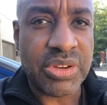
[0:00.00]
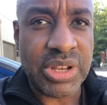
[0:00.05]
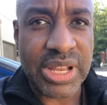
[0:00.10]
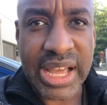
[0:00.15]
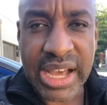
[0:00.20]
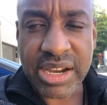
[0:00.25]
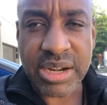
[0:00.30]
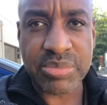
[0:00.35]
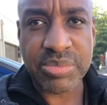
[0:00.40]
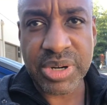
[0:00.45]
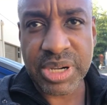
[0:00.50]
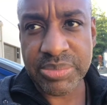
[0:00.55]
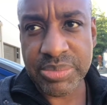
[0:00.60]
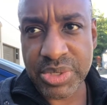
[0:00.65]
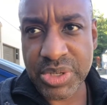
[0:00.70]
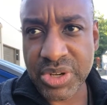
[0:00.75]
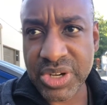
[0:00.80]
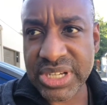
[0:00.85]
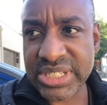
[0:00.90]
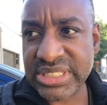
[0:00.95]
Loud abrupt
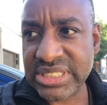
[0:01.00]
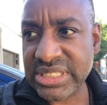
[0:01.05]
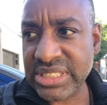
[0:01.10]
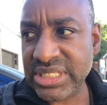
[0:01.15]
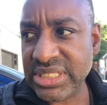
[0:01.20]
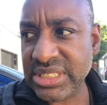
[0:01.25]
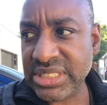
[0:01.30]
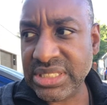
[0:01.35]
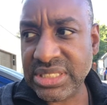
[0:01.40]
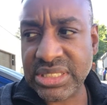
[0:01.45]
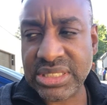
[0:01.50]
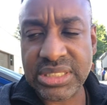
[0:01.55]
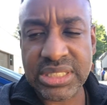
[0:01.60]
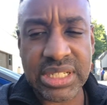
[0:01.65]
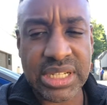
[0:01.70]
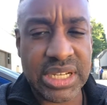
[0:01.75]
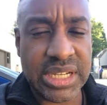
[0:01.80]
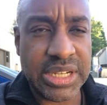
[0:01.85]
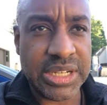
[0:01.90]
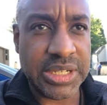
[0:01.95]
noises,
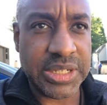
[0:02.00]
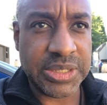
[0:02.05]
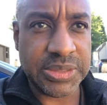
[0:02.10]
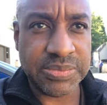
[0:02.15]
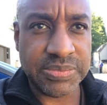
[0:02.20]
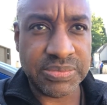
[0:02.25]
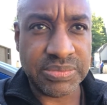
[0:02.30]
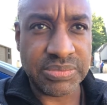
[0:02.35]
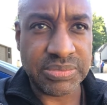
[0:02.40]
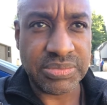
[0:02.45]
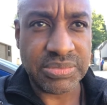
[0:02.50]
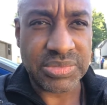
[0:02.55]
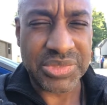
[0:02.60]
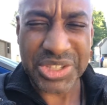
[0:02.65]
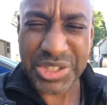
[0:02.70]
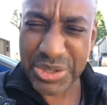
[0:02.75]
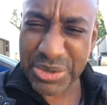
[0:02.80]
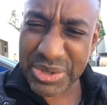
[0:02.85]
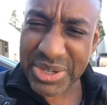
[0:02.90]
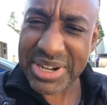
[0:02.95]
um,
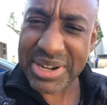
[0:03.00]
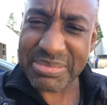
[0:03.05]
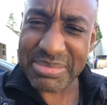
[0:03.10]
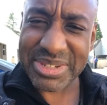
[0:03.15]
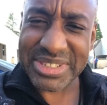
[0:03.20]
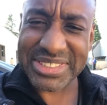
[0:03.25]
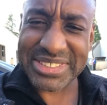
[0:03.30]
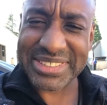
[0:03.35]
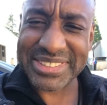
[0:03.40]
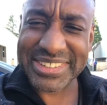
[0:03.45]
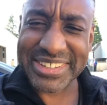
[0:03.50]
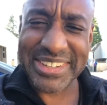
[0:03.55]
cucumbers,